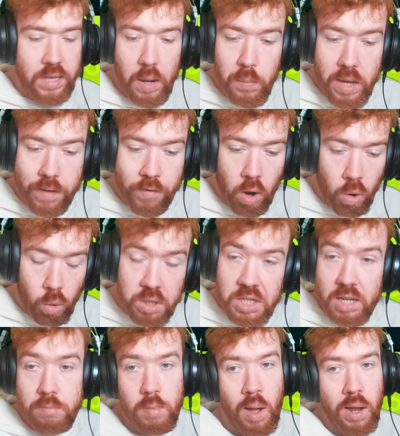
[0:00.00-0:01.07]
Then we have OG
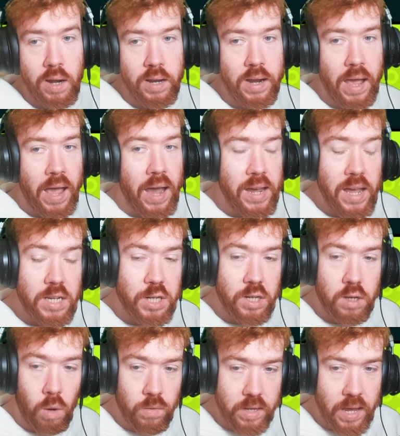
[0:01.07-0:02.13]
Merlin. I actually
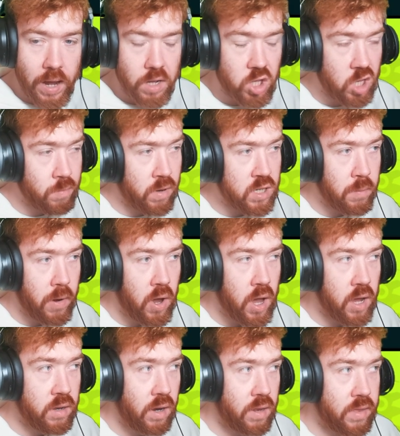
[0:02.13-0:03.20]
don't care too much about
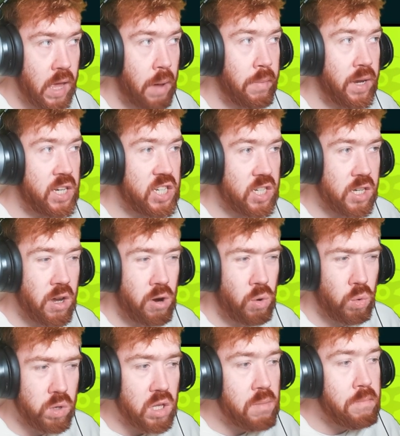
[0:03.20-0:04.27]
her dealing damage, so you